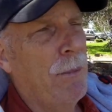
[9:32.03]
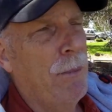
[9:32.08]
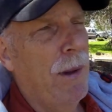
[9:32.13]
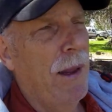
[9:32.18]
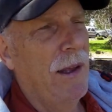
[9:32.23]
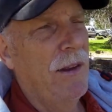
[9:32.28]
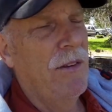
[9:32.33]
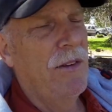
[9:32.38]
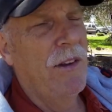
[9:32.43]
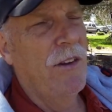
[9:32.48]

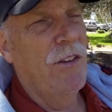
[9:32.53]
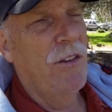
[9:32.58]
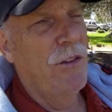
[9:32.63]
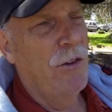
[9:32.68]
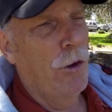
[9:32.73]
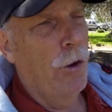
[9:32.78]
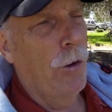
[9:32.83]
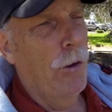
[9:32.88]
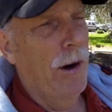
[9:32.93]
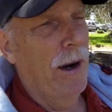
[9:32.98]
place to
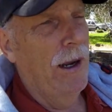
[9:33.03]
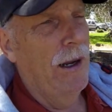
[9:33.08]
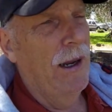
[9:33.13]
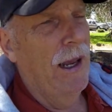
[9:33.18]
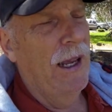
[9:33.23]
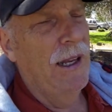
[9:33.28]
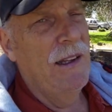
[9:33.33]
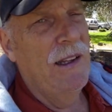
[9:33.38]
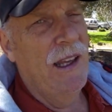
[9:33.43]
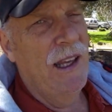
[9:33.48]
store it
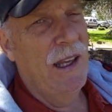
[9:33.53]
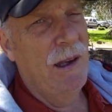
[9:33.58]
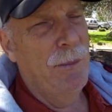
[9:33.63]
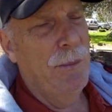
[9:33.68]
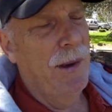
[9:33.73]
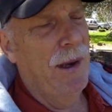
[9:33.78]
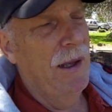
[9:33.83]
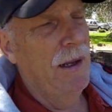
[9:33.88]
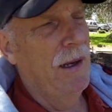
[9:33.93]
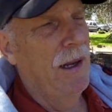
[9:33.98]
and
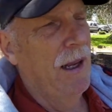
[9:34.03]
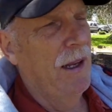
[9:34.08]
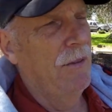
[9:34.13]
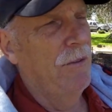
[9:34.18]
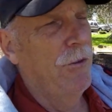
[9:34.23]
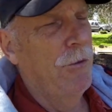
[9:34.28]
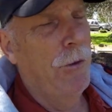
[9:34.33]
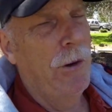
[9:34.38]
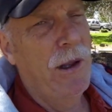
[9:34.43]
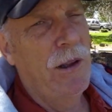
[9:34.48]
keep it
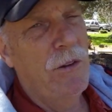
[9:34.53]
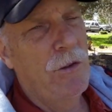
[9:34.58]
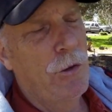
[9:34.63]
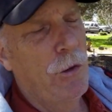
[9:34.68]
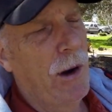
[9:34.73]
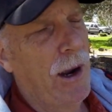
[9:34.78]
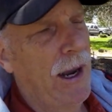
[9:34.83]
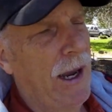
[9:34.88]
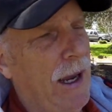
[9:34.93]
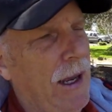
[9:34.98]
and freeze
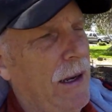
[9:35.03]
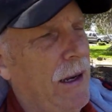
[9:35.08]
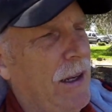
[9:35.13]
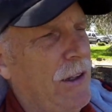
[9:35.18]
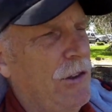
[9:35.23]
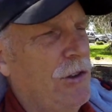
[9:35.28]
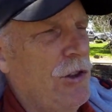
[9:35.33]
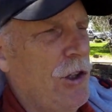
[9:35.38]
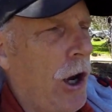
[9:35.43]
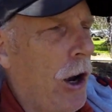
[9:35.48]
dry it
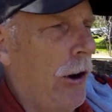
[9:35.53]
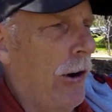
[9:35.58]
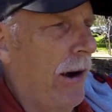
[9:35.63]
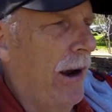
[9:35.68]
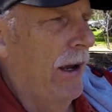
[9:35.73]
and jar